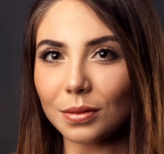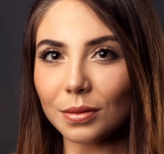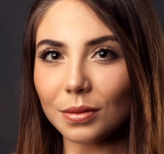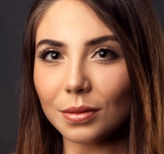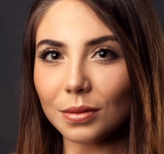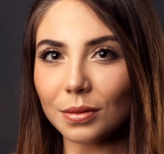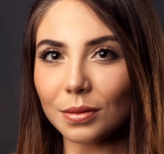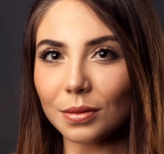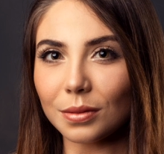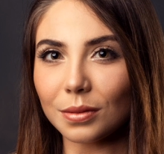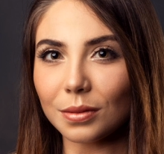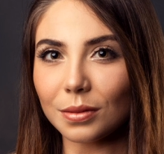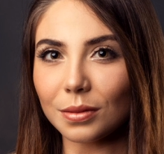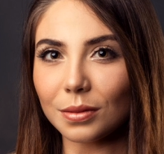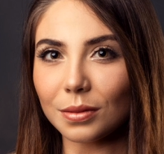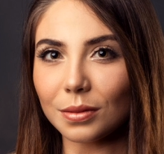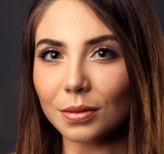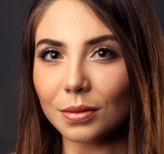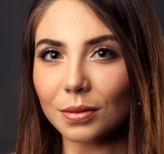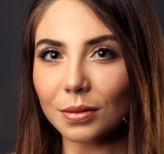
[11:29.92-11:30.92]

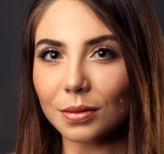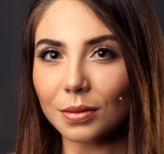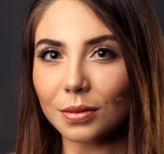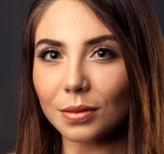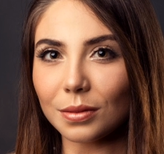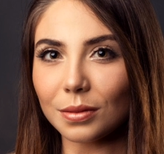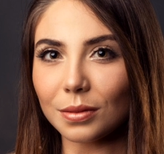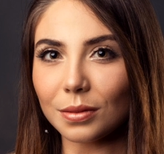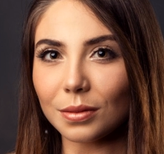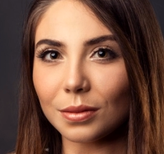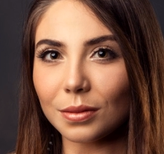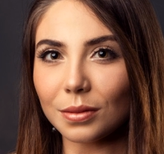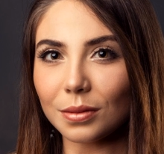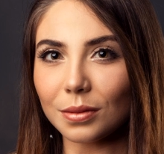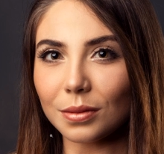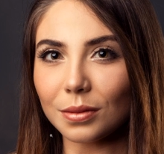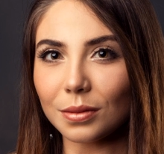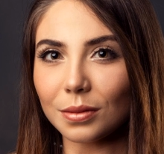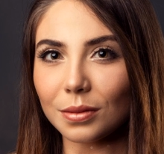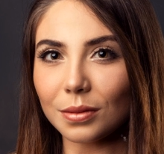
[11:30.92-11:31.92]

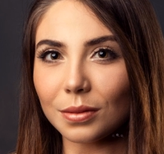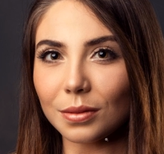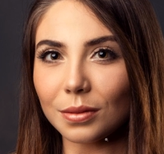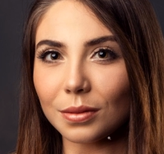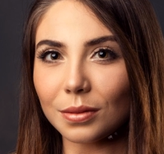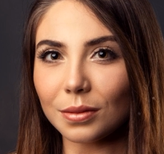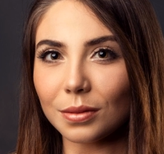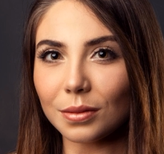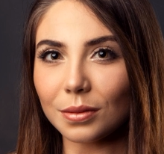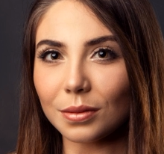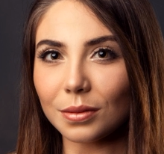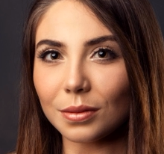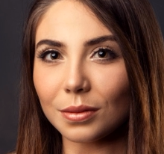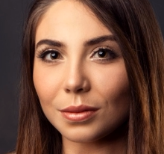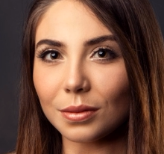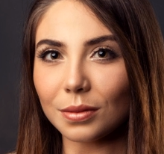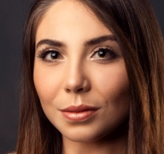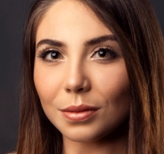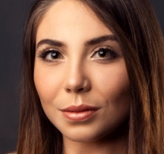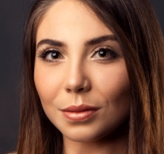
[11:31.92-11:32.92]

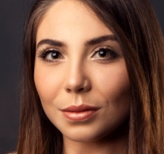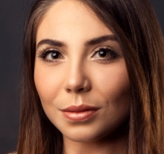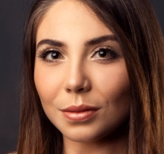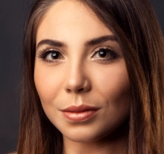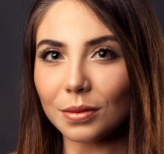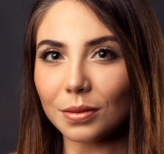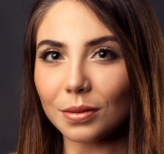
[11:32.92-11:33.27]
The person shown says nothing.